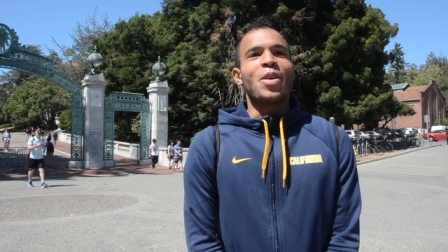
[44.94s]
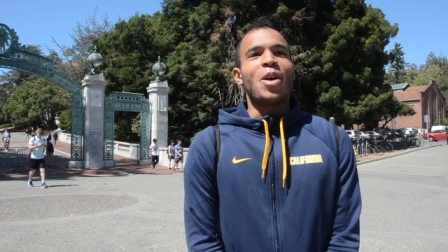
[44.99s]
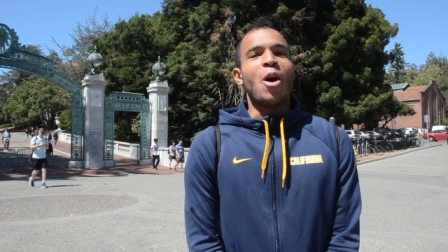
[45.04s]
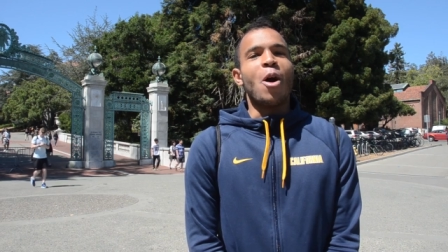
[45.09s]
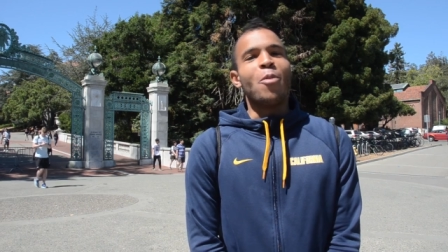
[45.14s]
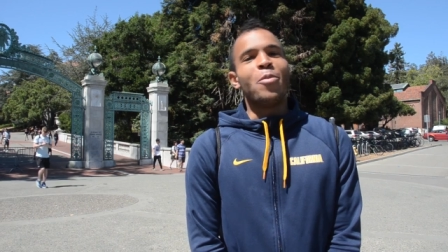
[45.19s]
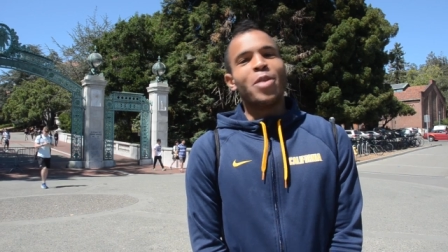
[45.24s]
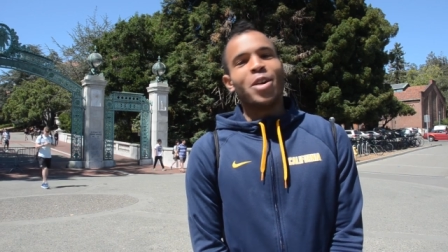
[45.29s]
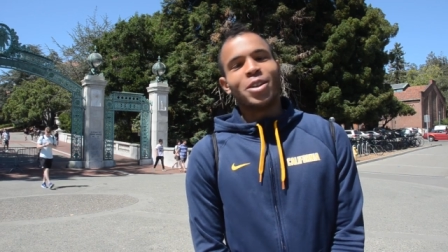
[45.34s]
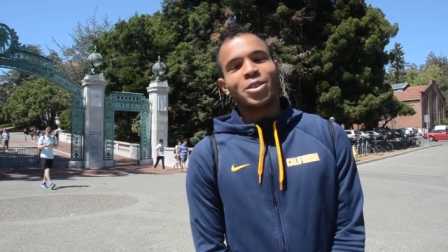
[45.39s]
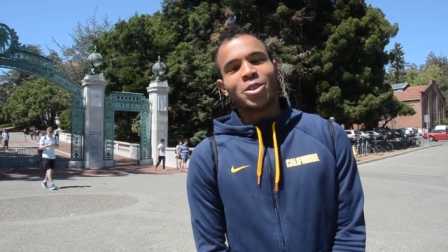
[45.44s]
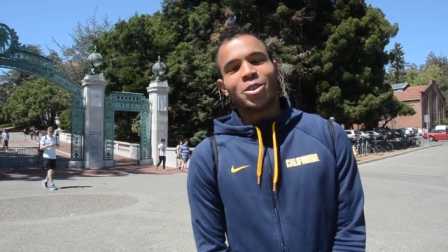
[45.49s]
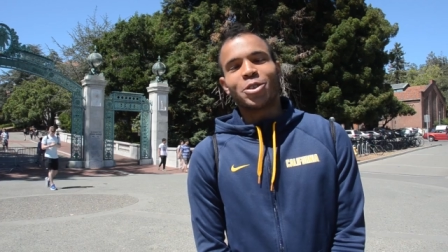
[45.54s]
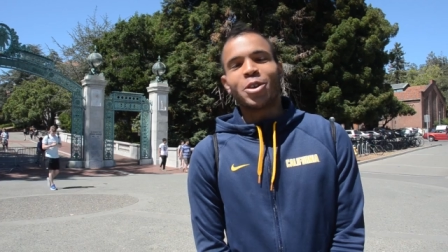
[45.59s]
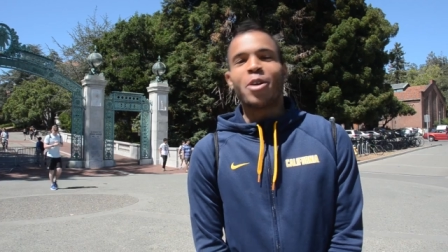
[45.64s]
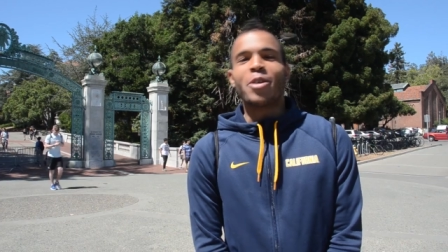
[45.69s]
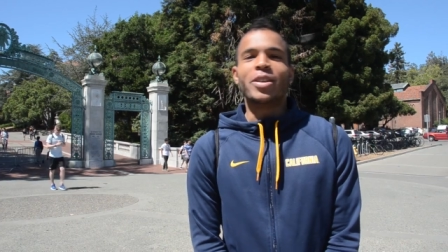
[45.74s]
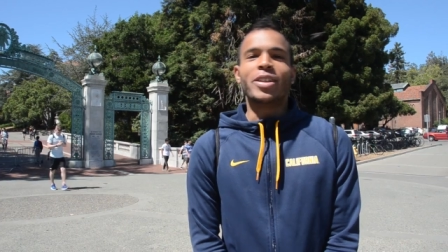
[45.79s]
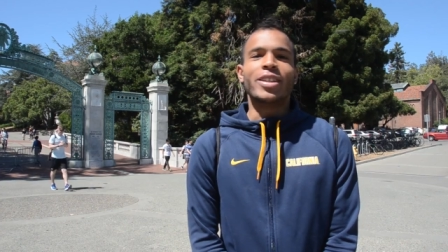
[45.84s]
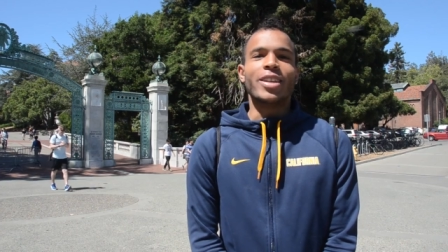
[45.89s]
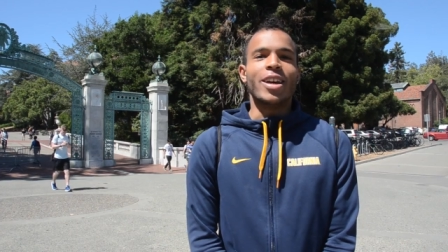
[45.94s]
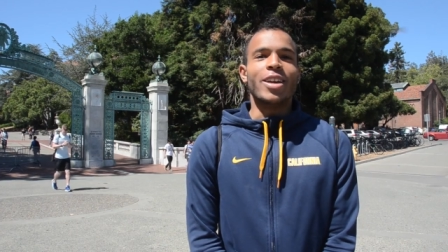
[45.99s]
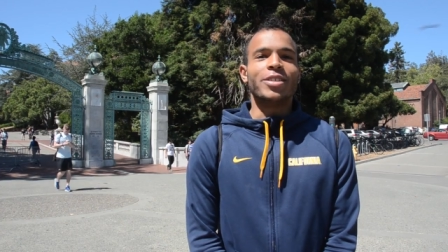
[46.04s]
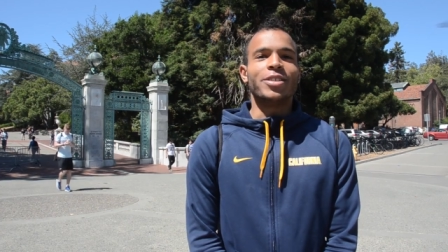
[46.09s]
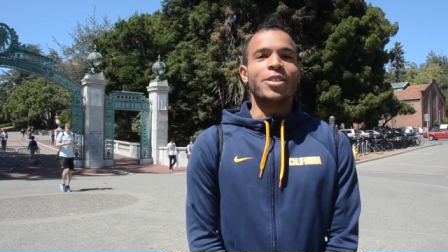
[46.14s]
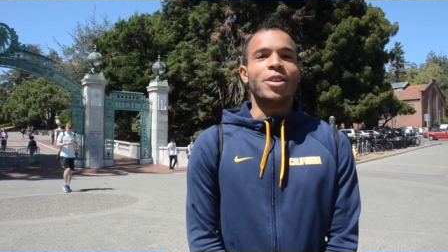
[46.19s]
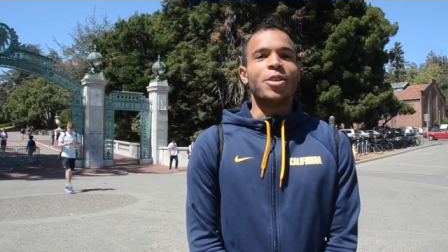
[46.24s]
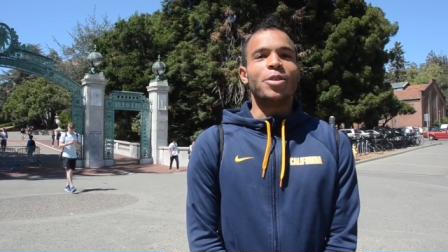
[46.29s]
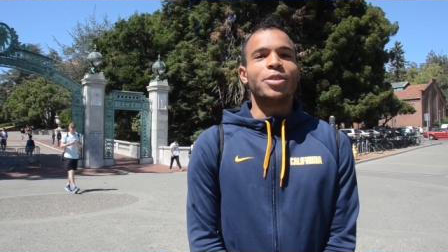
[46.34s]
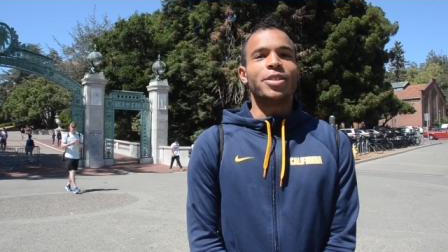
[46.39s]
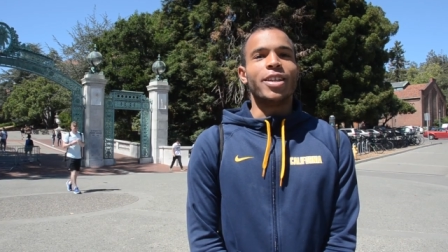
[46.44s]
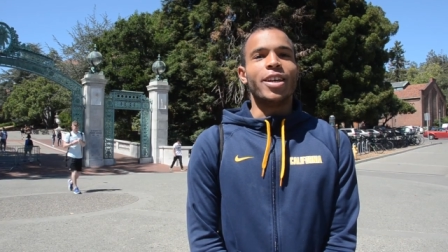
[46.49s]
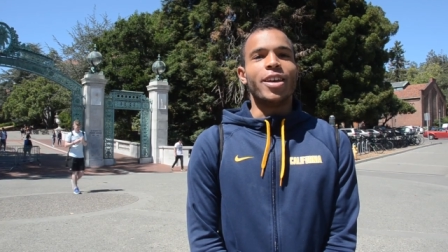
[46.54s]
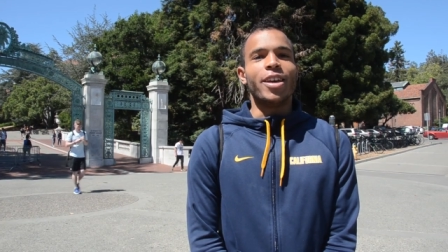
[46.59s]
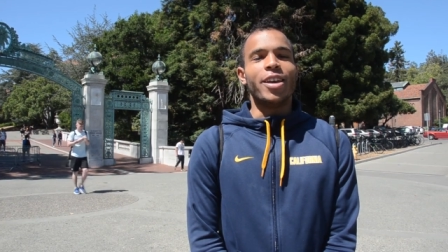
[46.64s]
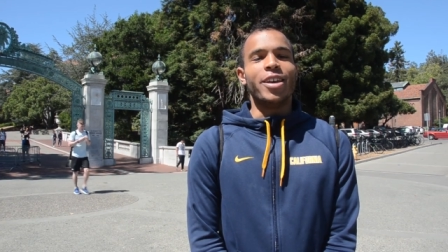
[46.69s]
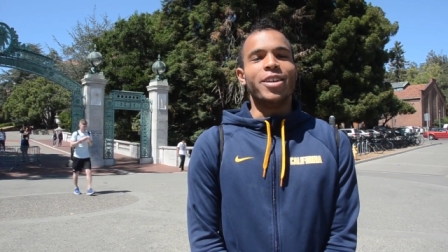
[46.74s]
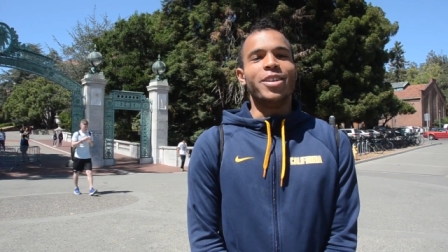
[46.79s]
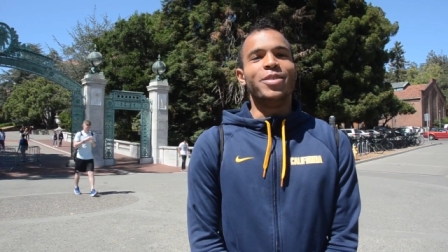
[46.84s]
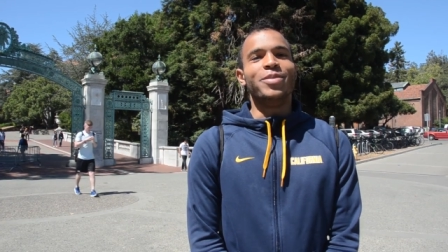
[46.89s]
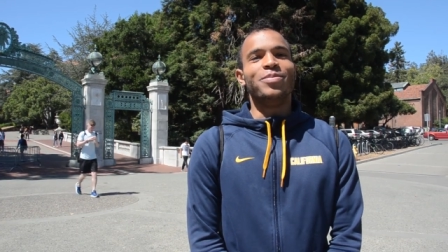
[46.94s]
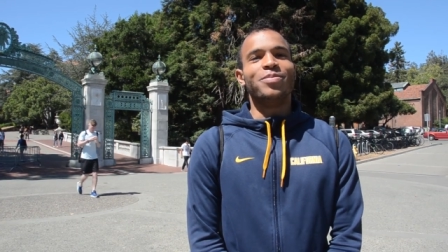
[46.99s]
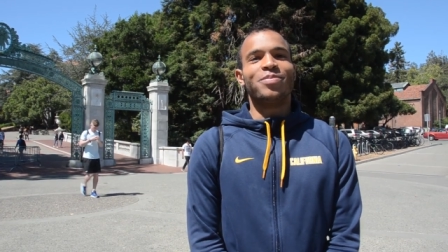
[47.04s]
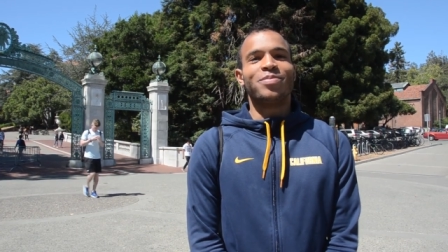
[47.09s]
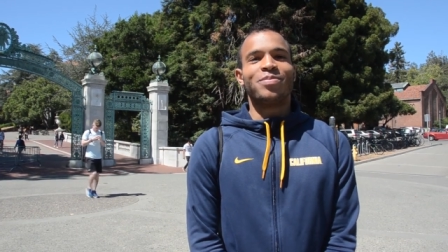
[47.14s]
I'll be honest, I'll throw out a guess and I'll say eight.